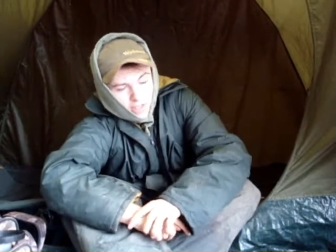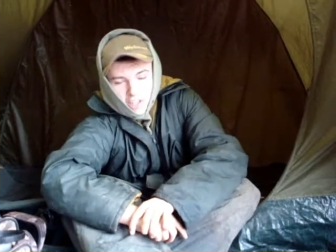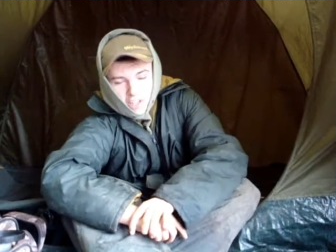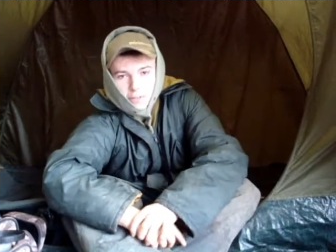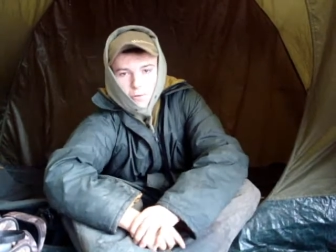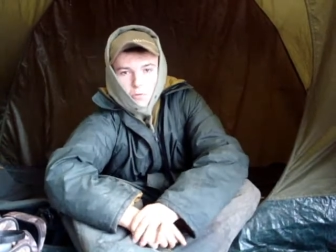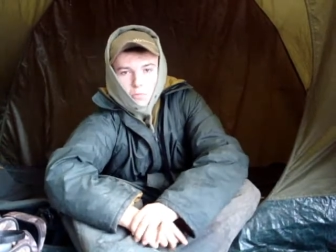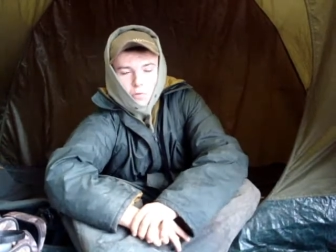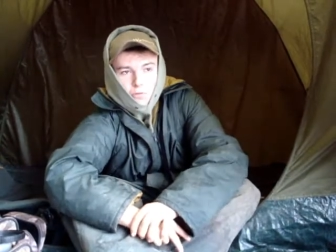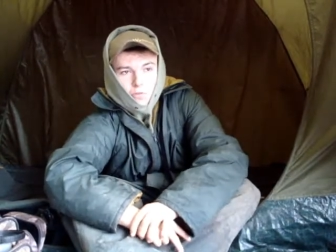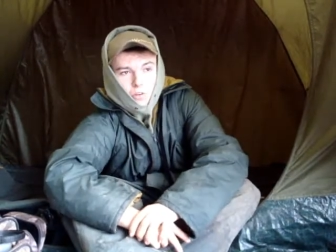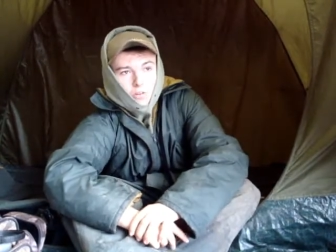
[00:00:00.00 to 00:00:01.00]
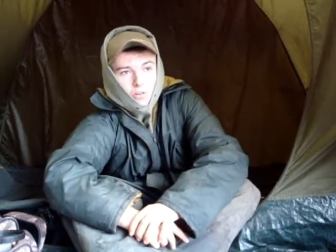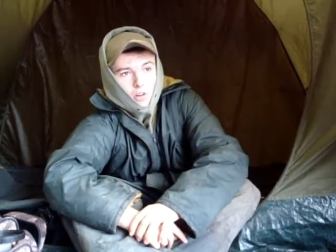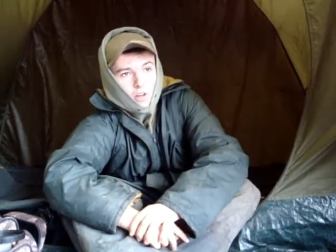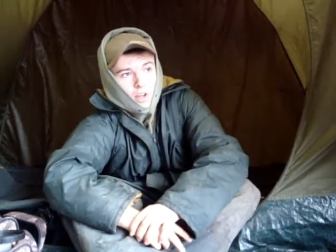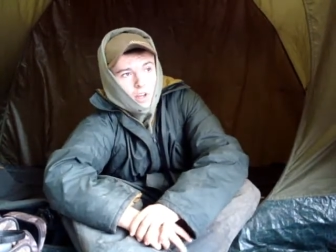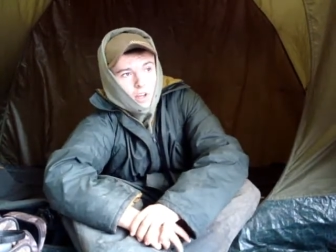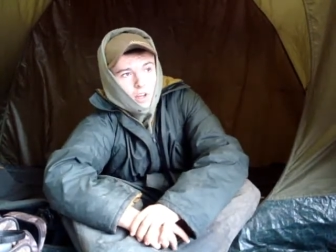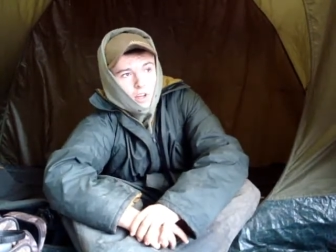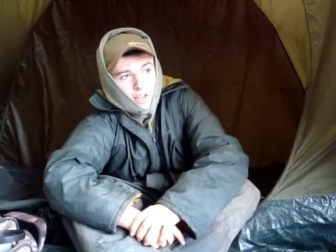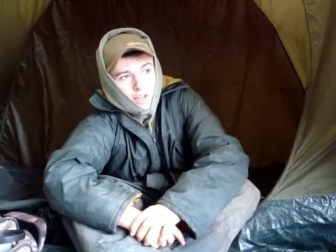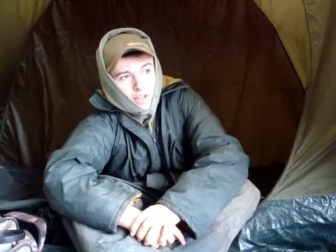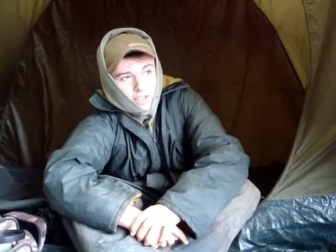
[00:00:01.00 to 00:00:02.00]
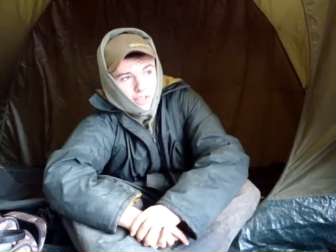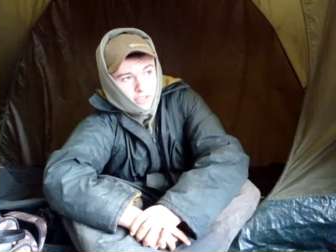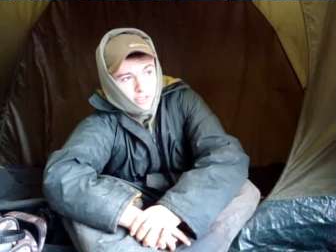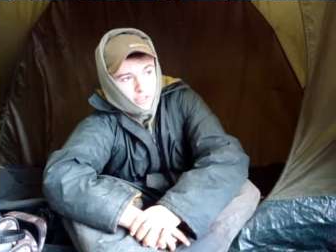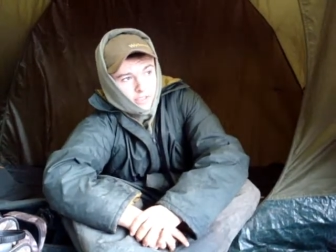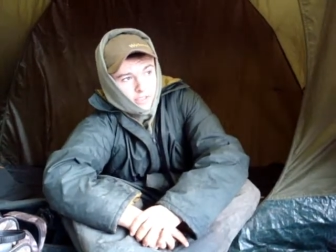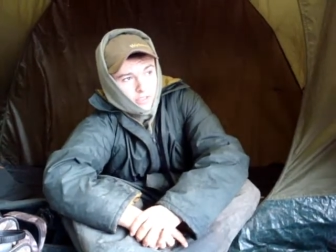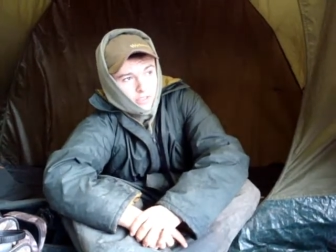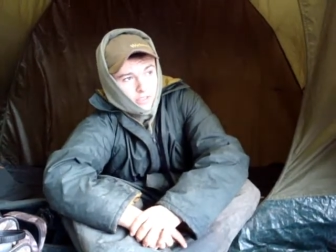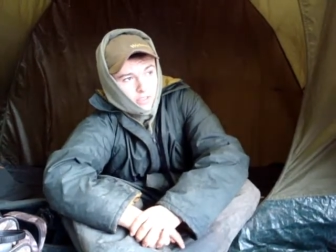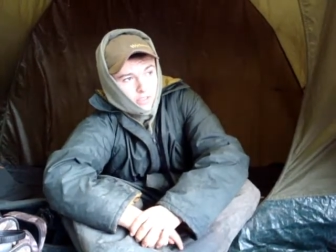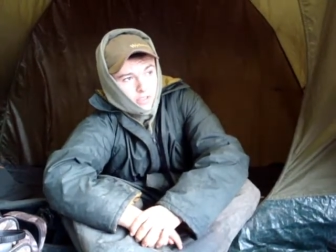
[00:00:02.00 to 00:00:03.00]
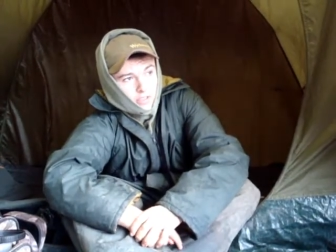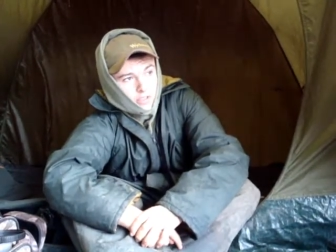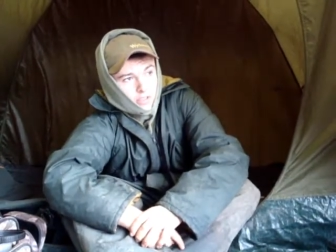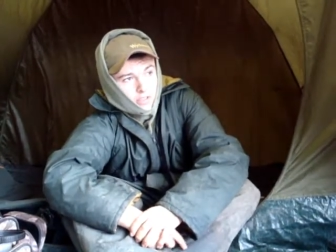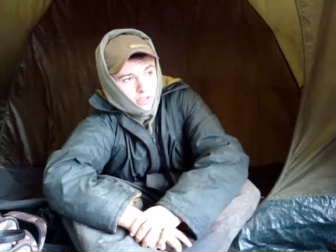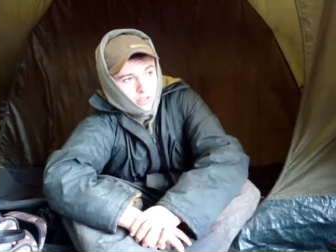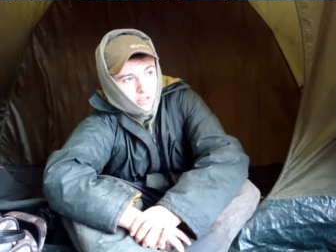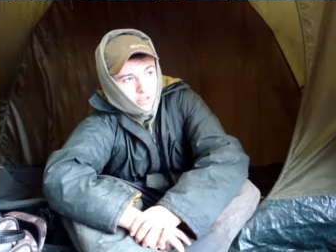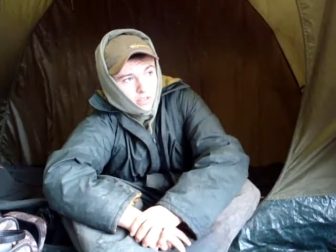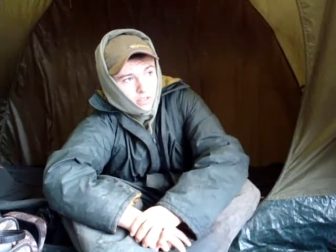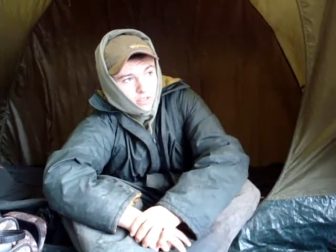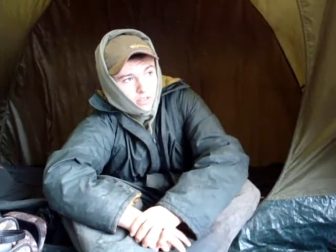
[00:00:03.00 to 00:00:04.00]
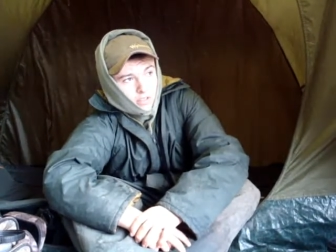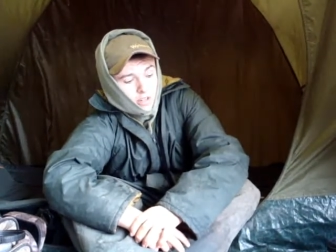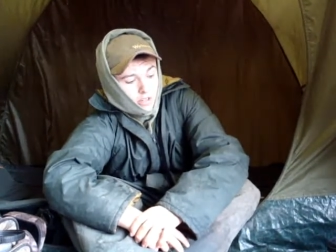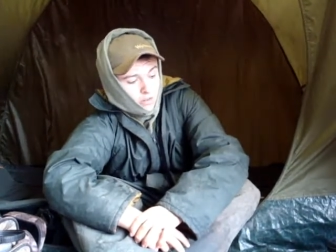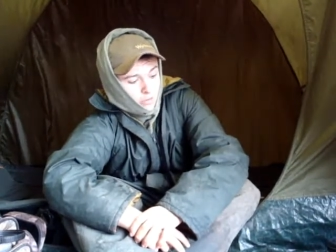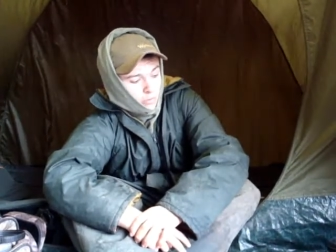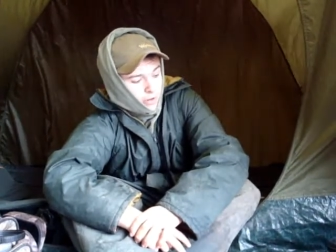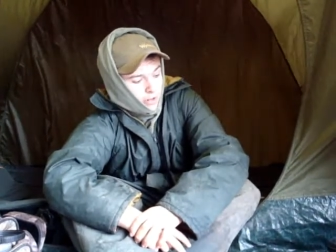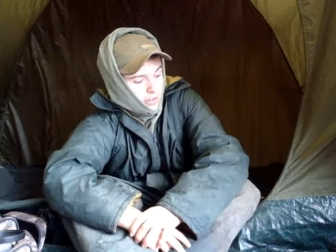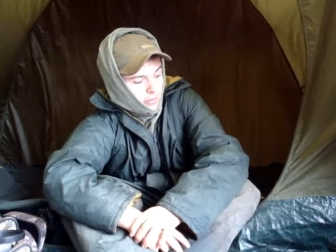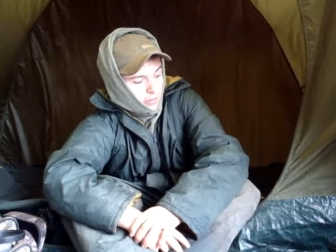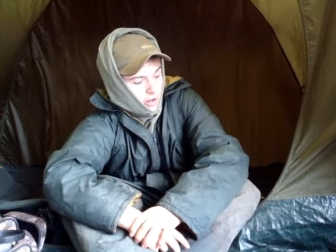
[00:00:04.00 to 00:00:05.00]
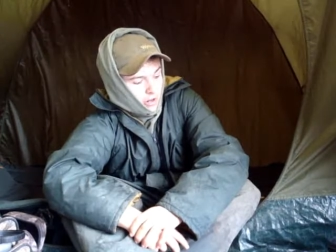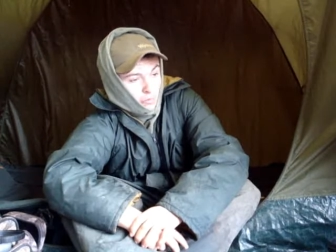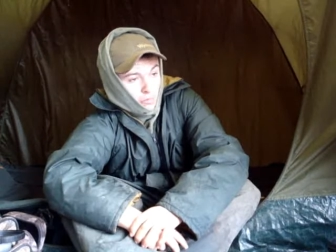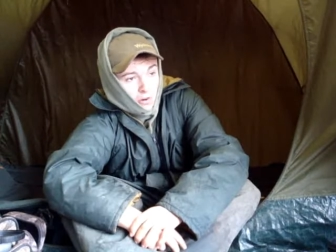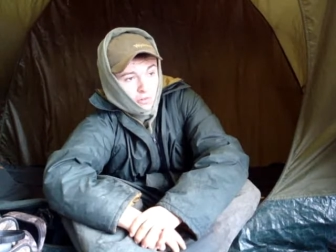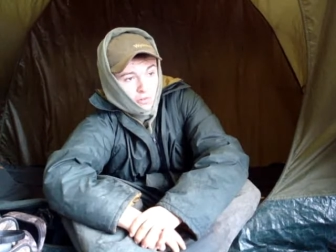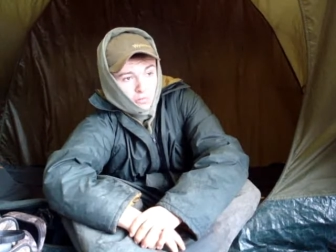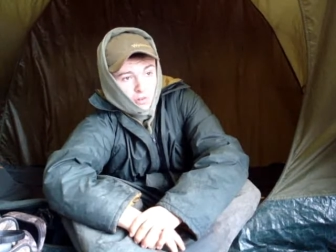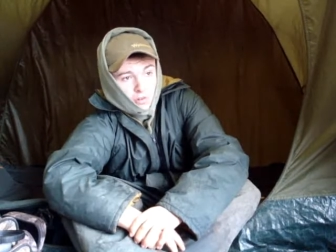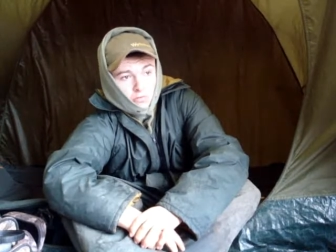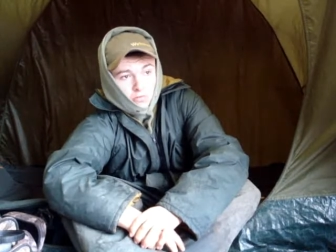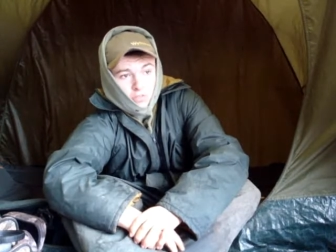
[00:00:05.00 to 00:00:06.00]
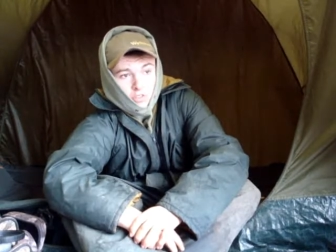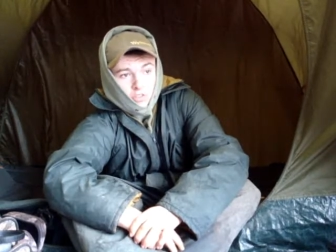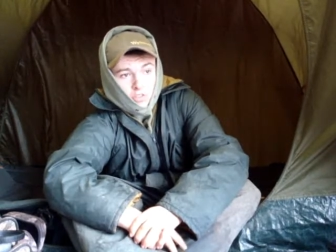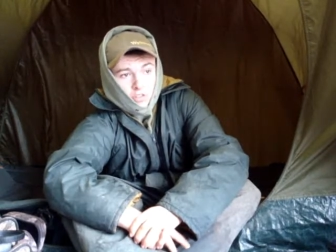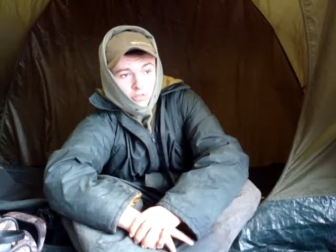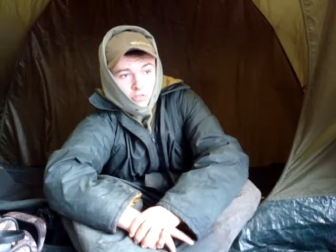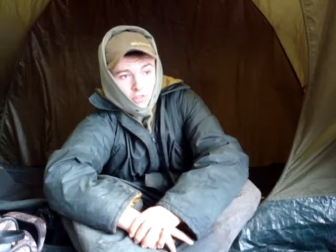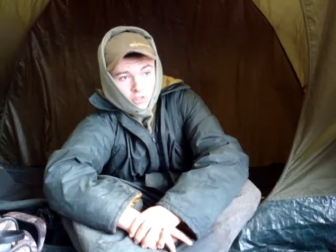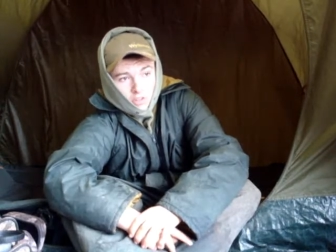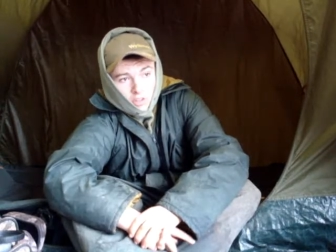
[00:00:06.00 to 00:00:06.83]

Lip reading: catch a few more and yeah, the rigs are working well as well, as I showed you.